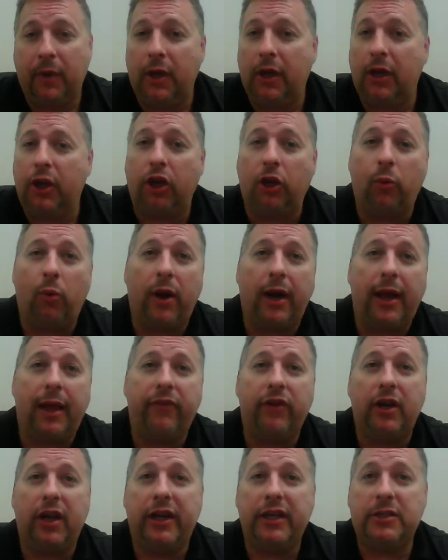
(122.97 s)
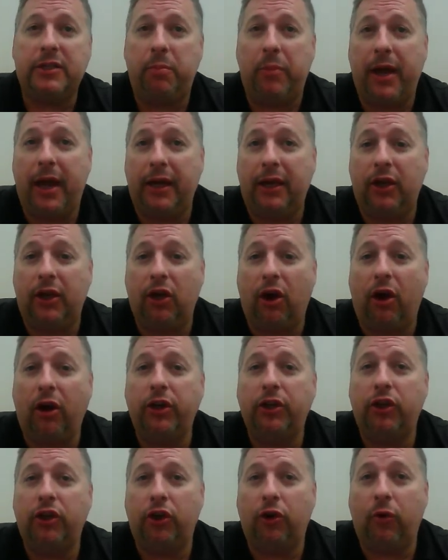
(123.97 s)
You're going to want to have a nice
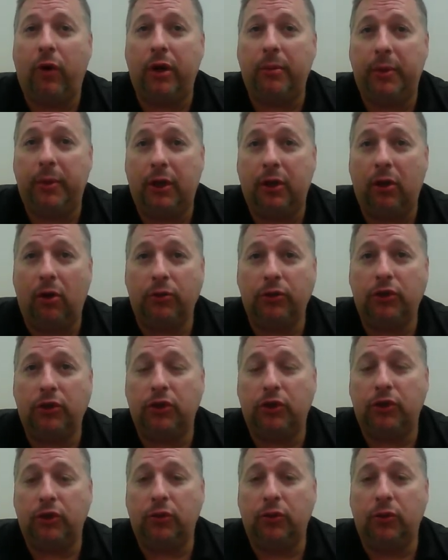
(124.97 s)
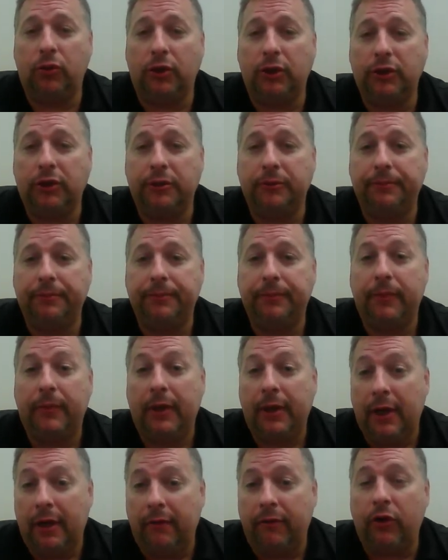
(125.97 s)
backyard. You're going to want to be close to schools.
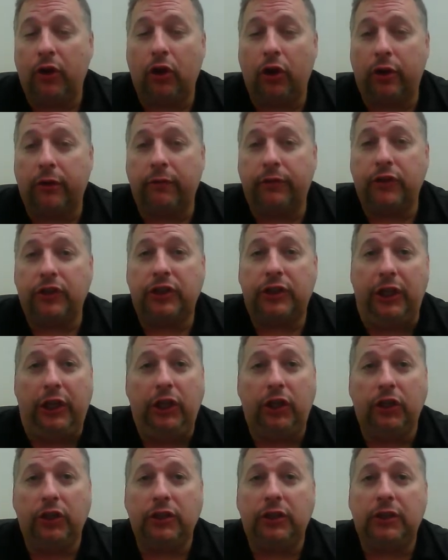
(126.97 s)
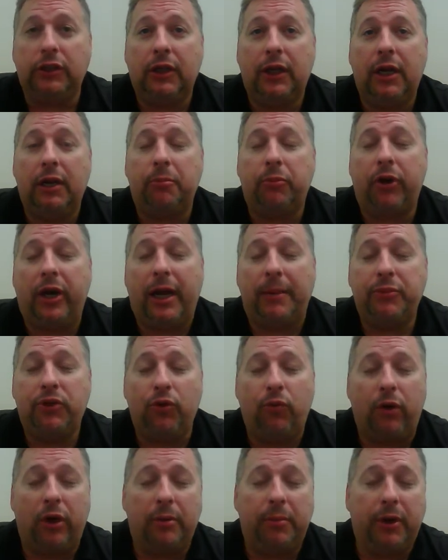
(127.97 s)
If you're looking for seniors, perhaps
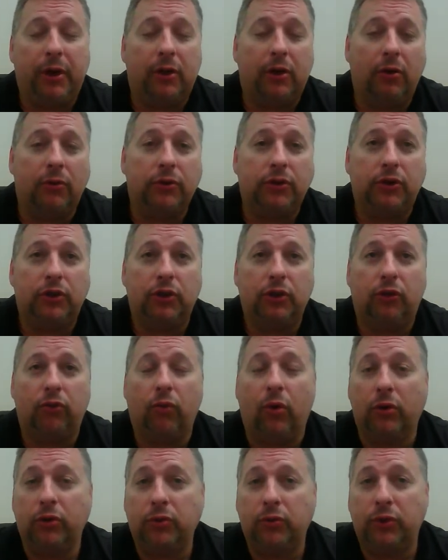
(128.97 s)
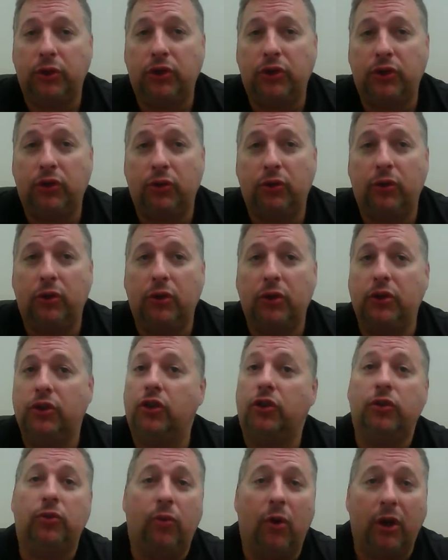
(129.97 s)
you want to be close to grocery stores
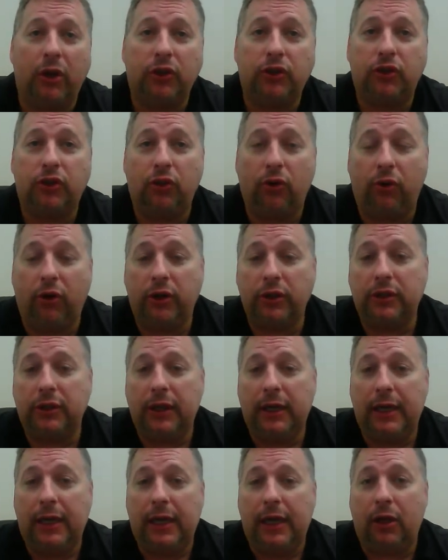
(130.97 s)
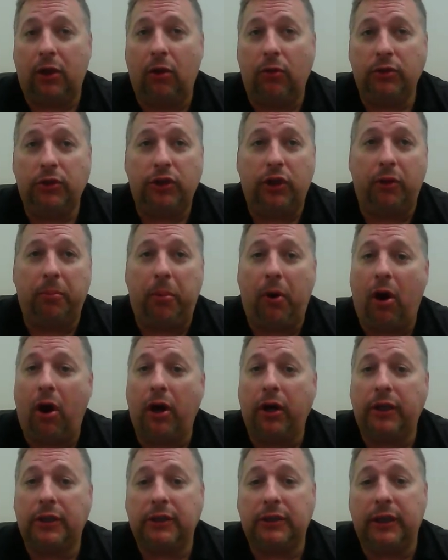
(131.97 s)
or drug stores, close to the
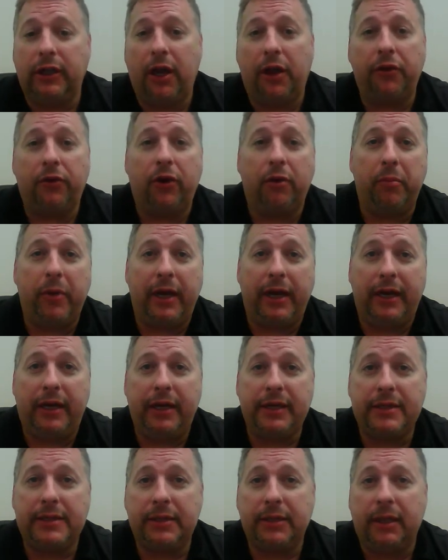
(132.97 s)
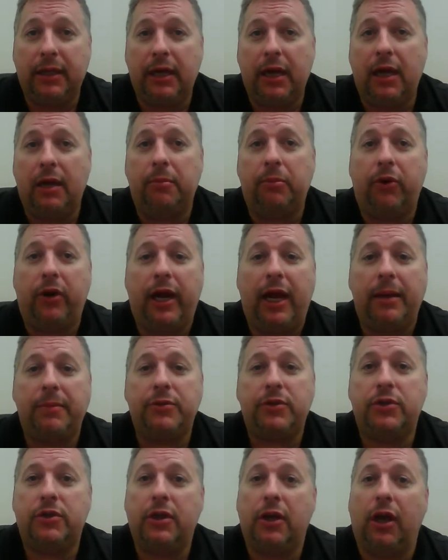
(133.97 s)
parks and other amenities,
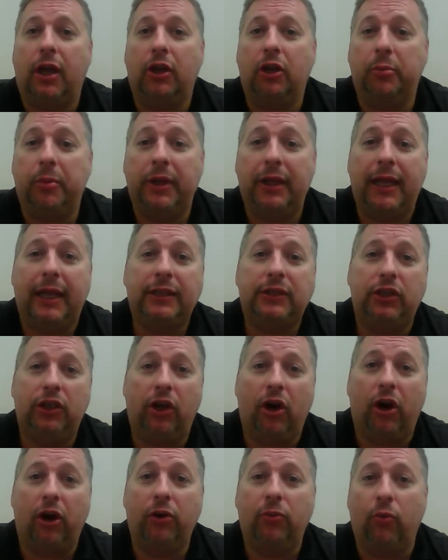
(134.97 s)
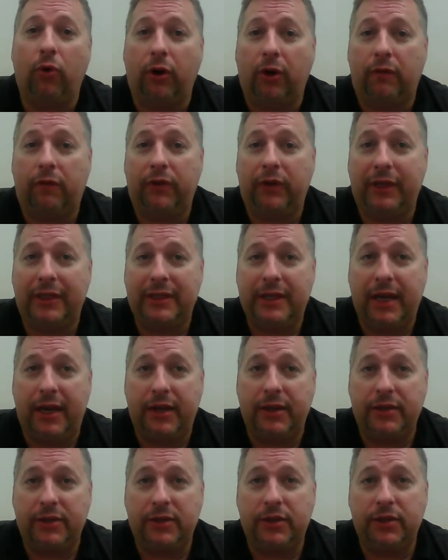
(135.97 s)
perhaps a little bit less yard work for the
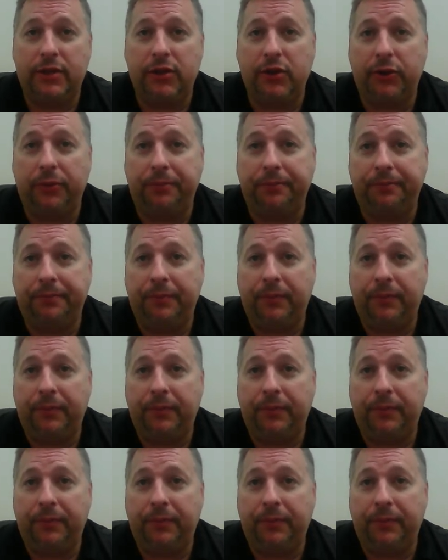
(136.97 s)
tenants to do.